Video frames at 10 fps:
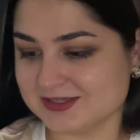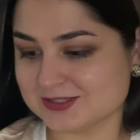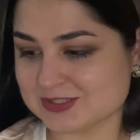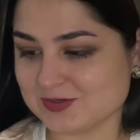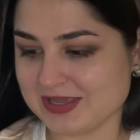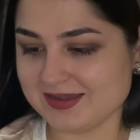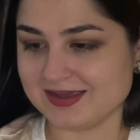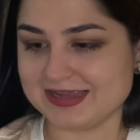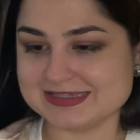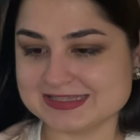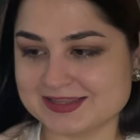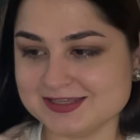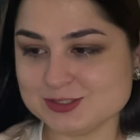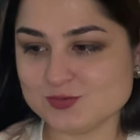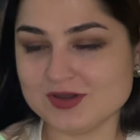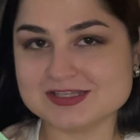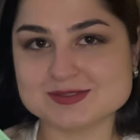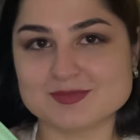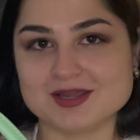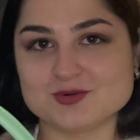So yeah, guys, this was
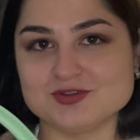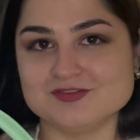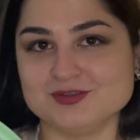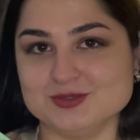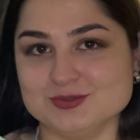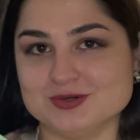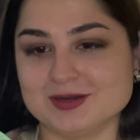my review